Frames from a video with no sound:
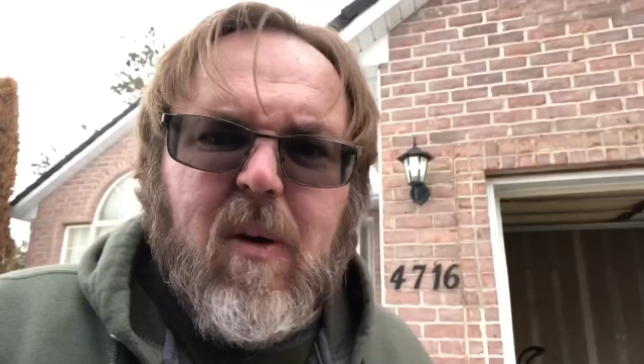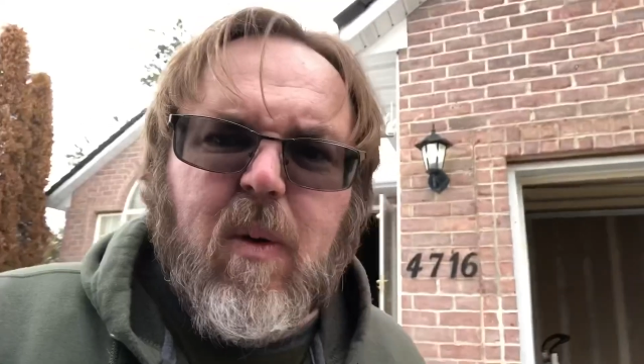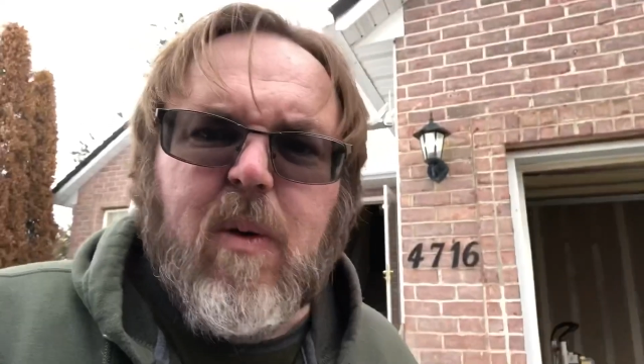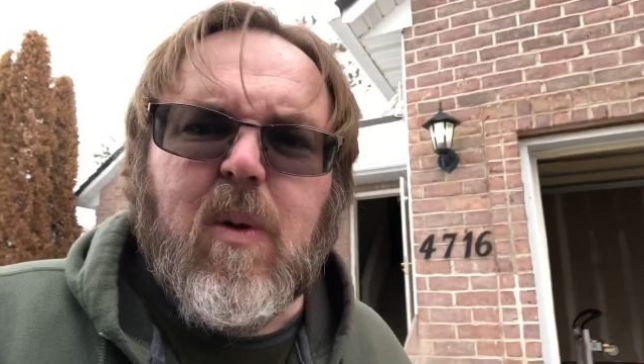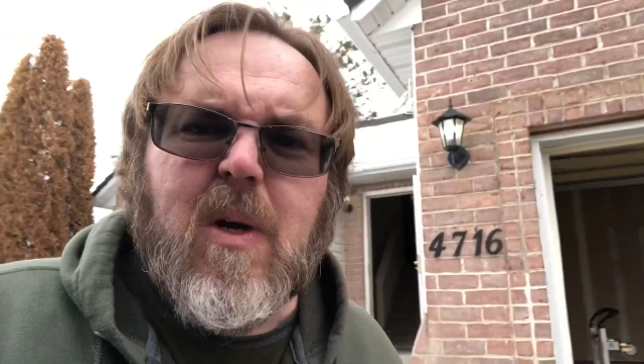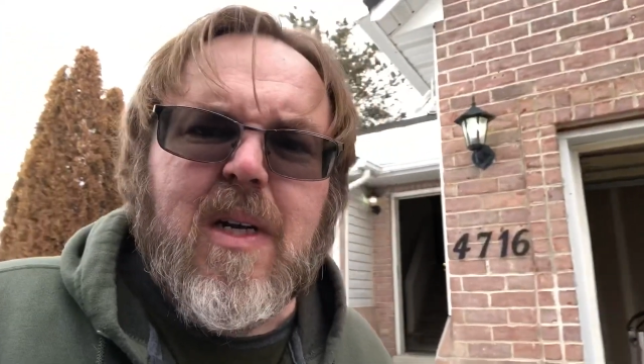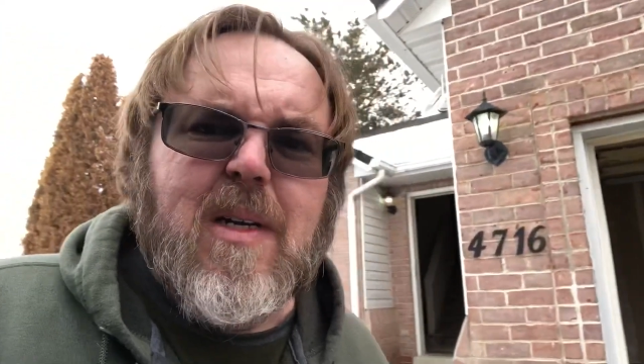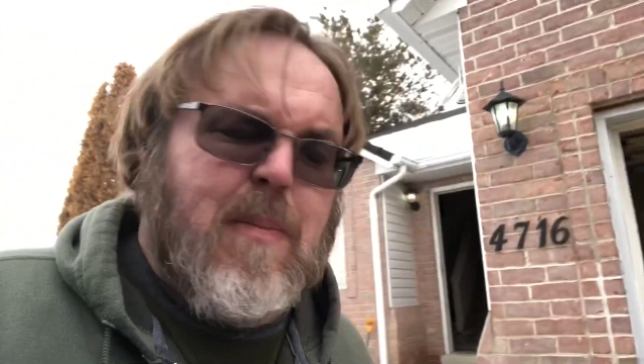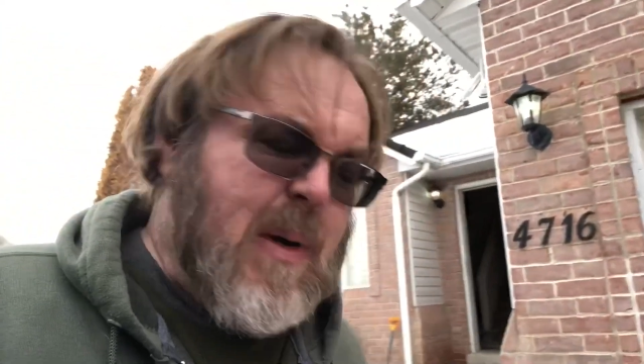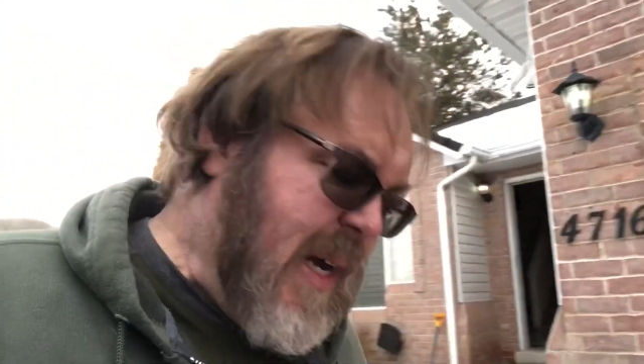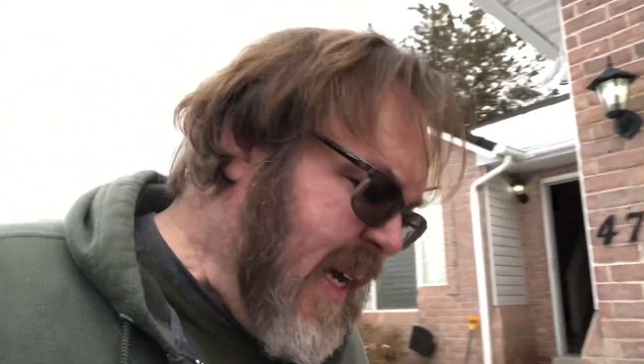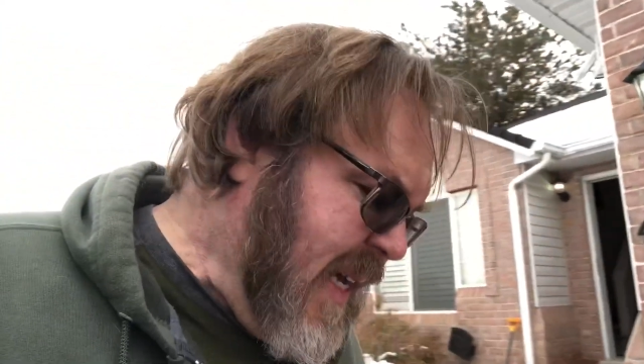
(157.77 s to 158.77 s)
We were gonna
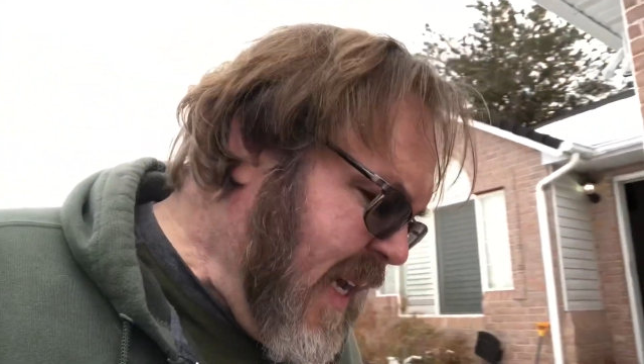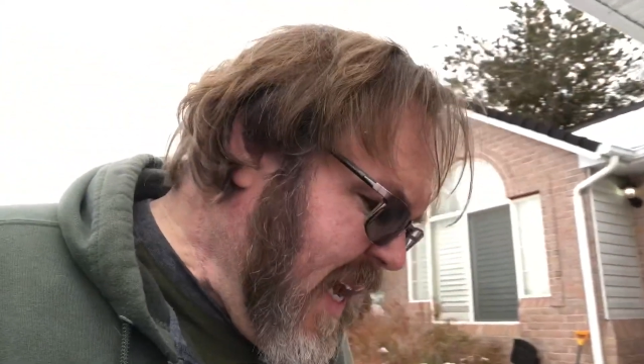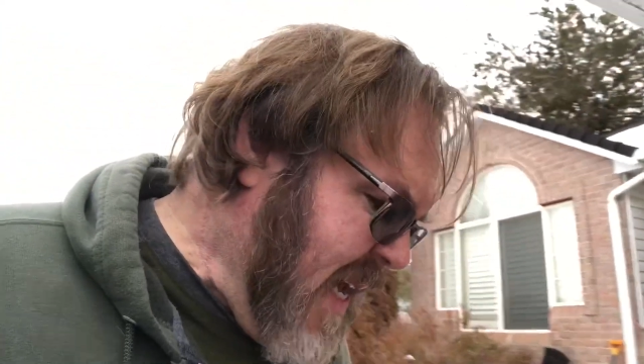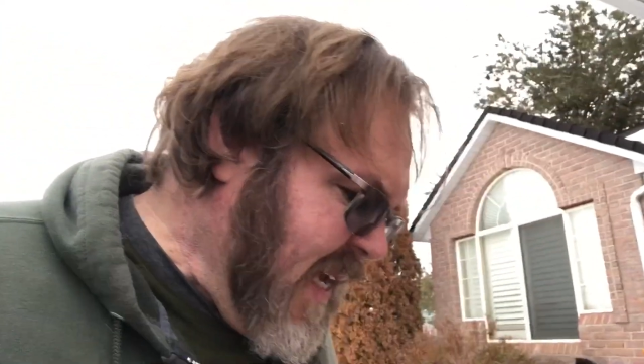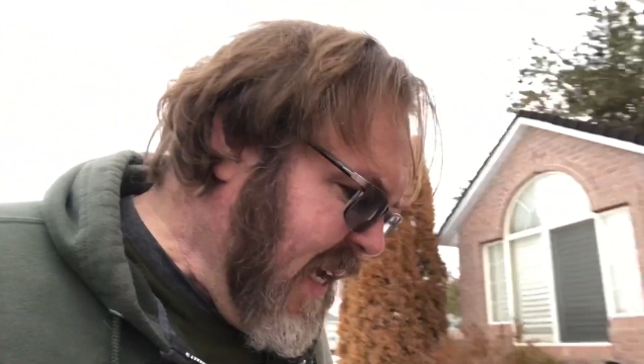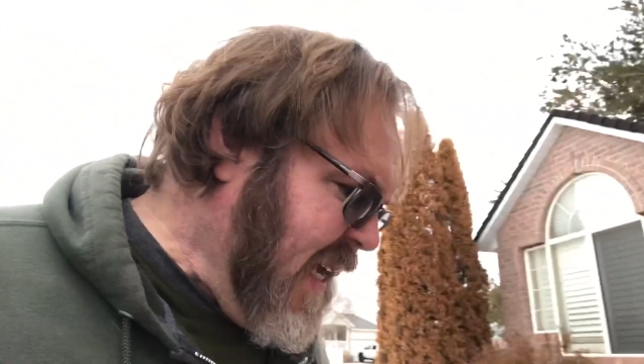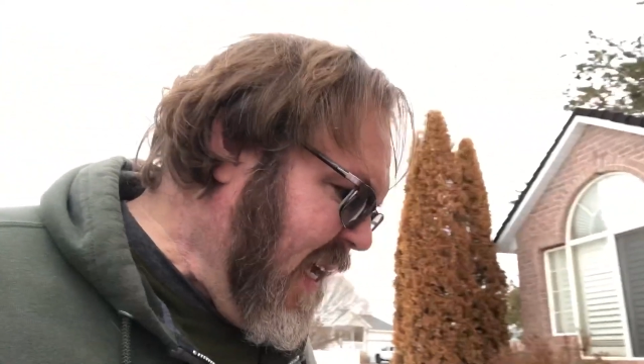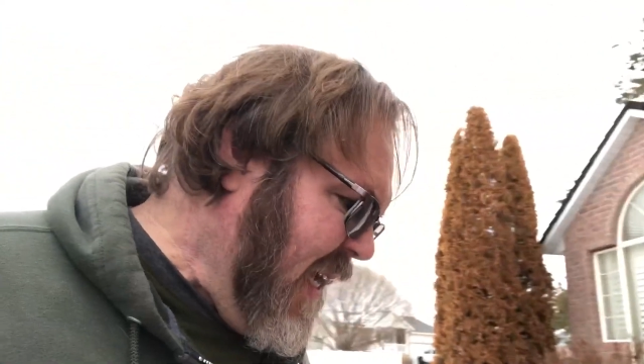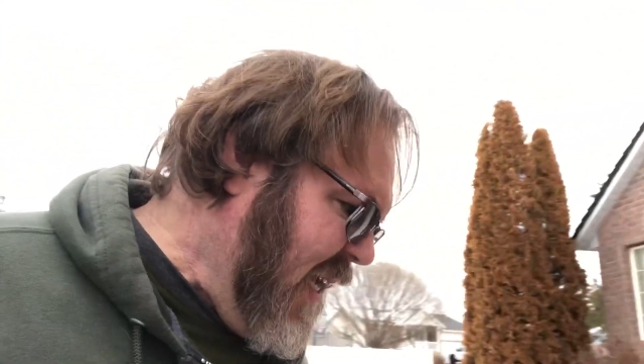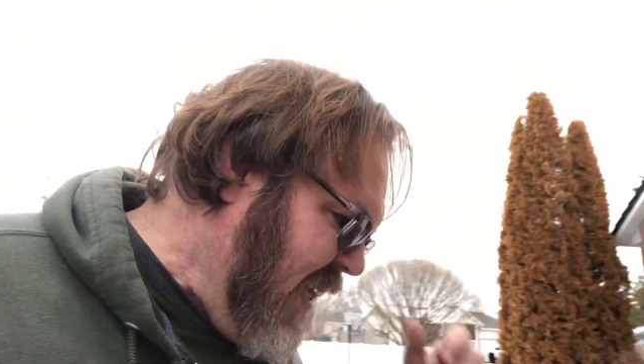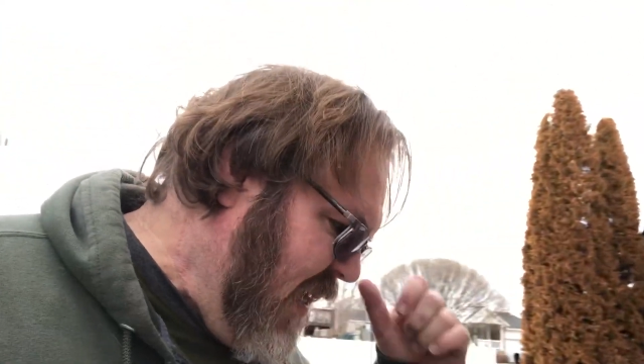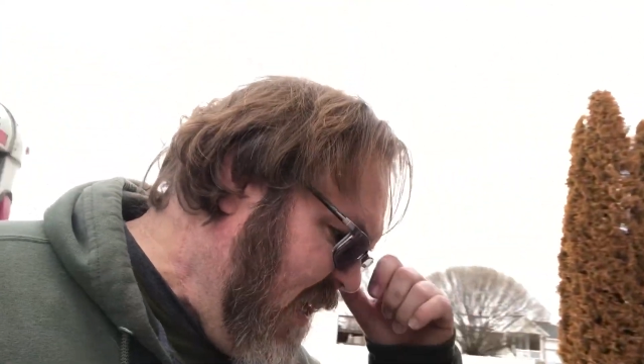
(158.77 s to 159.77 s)
buy a uh,
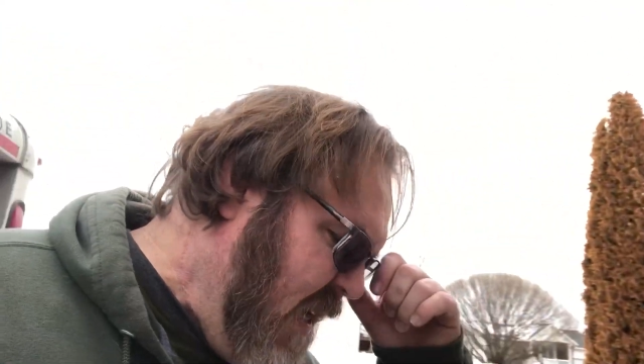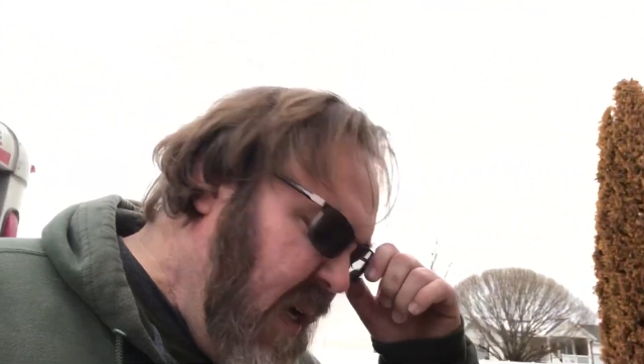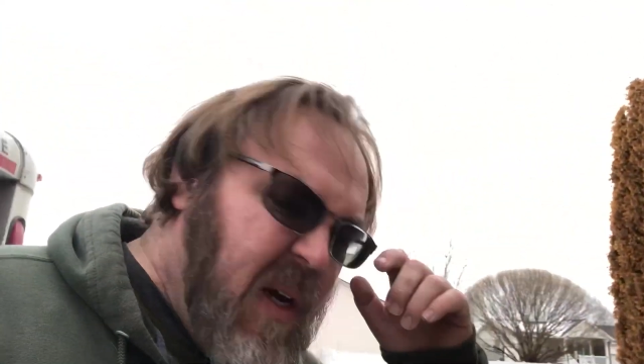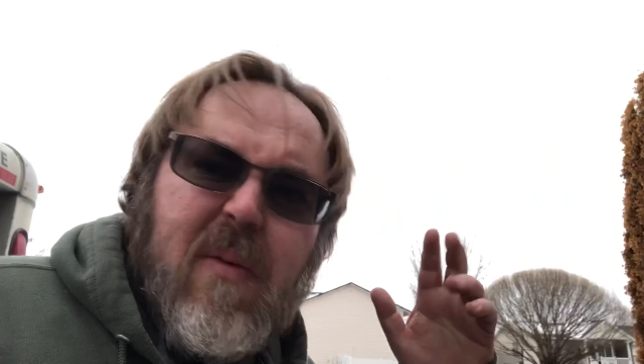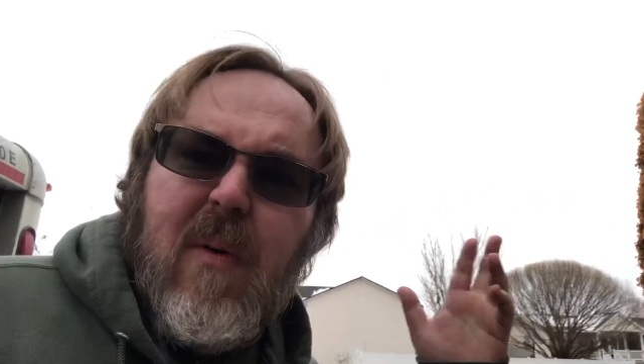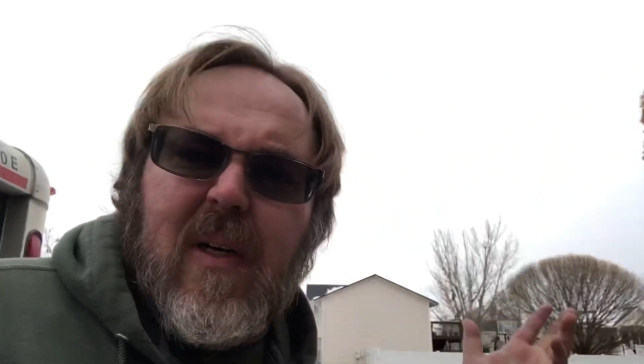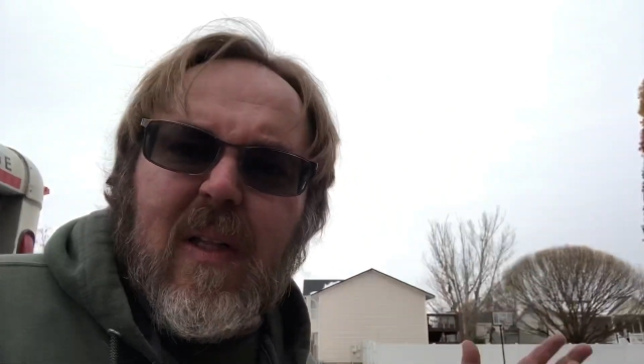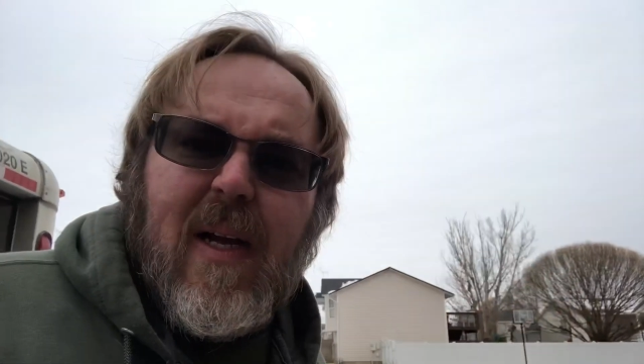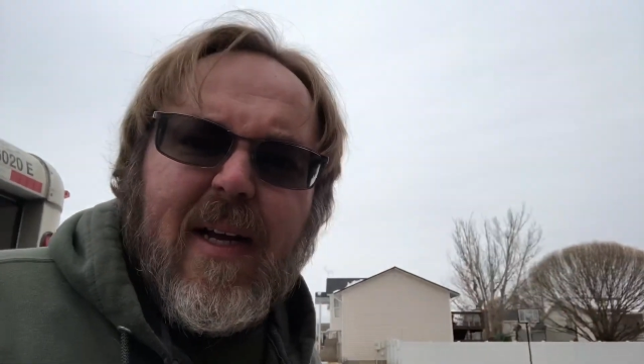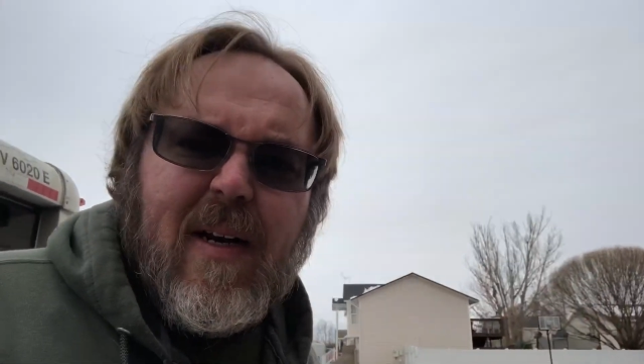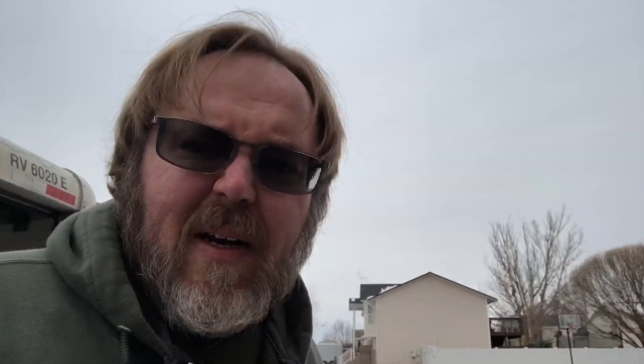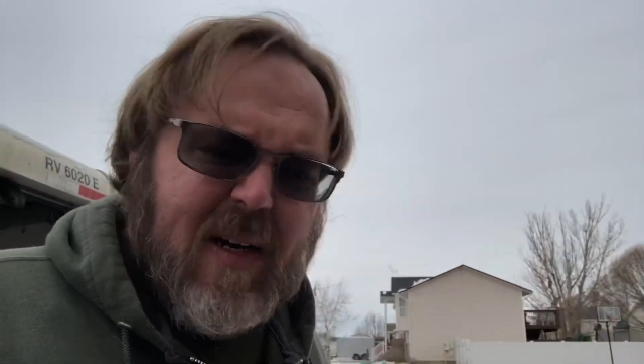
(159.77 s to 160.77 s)

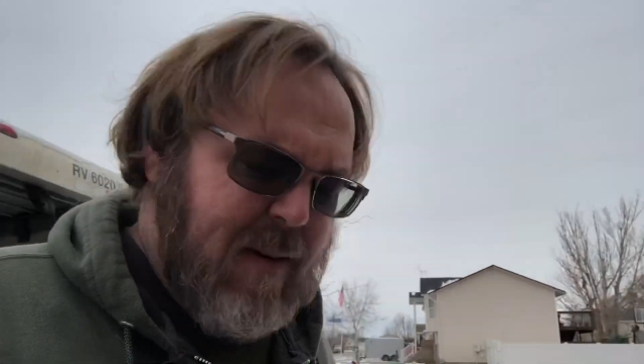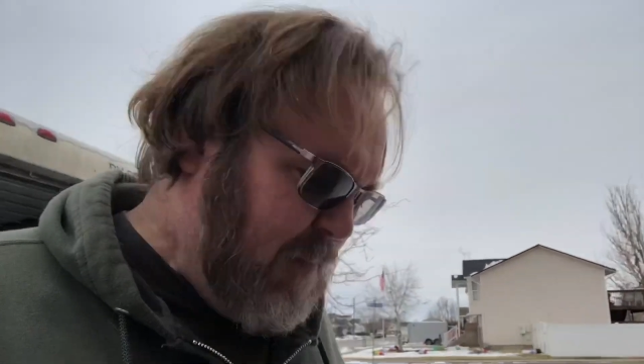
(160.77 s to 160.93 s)
recliner,